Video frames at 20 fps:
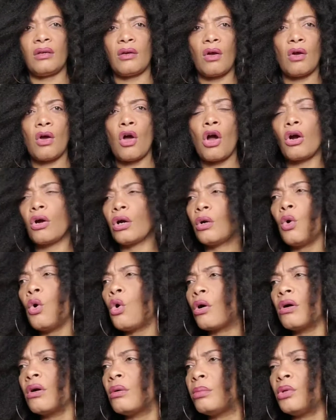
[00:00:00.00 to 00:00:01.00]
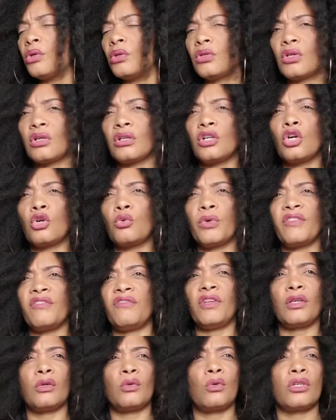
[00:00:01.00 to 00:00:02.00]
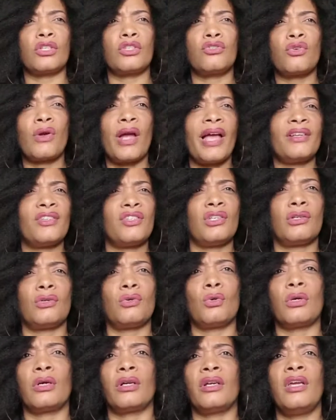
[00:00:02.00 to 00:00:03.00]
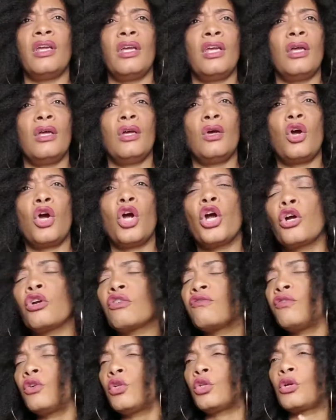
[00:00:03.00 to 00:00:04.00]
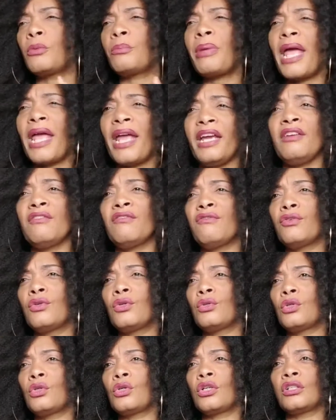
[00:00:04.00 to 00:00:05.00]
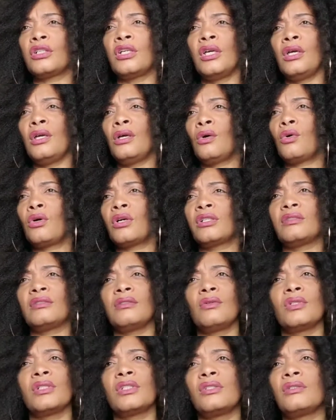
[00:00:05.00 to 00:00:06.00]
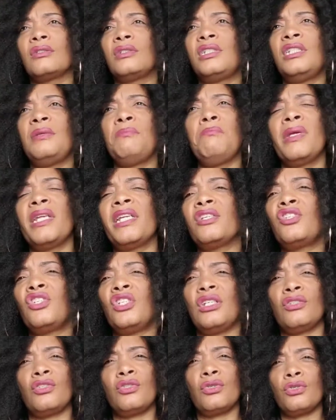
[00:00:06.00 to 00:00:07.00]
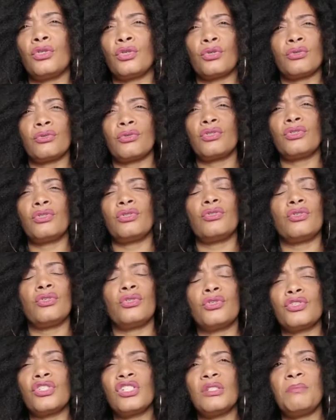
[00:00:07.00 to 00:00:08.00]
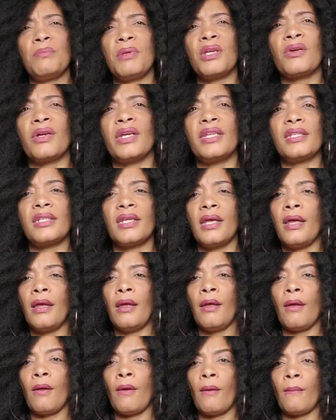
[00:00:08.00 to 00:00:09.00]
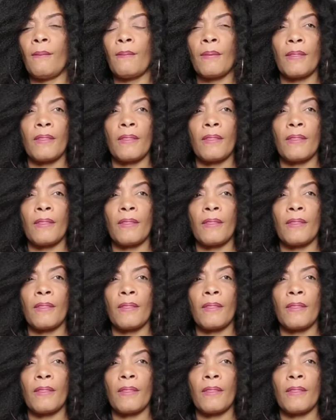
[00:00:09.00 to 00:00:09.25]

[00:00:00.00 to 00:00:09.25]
anything horrible or horrific or tragic or hurtful or painful or diminishing to your spirit.